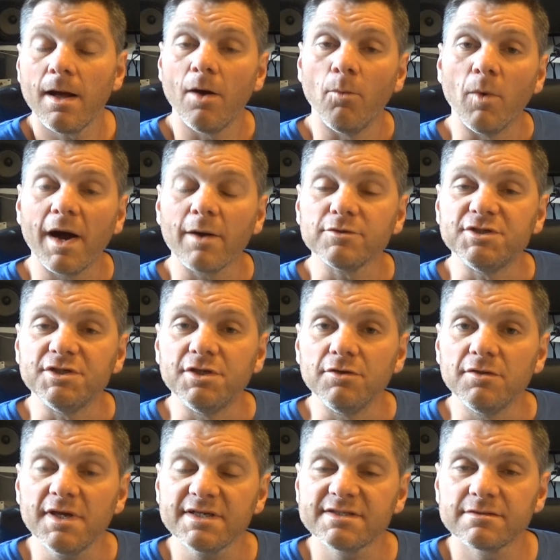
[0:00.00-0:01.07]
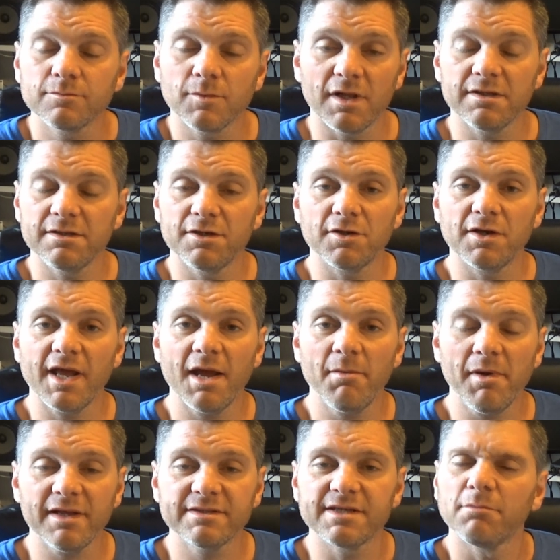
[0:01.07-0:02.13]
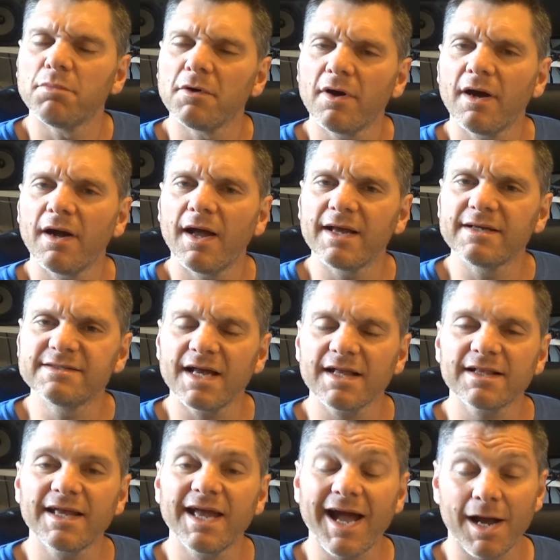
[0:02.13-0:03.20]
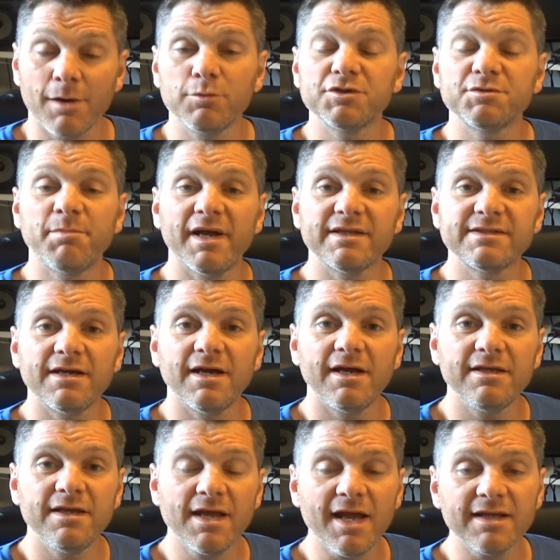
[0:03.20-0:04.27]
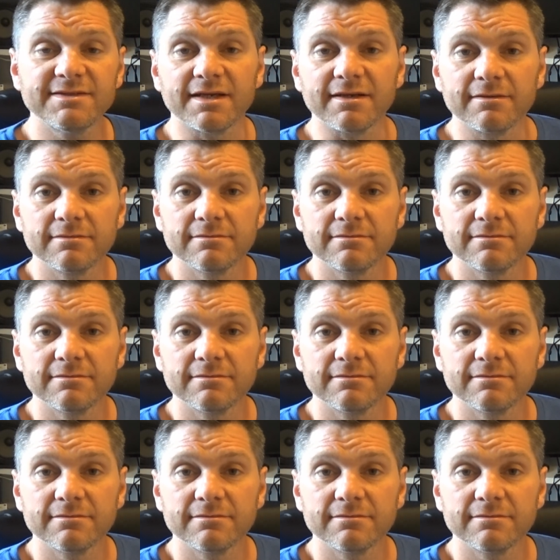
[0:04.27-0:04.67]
And why would you do this? Well, you're going to get better, but exactly how much better are you getting?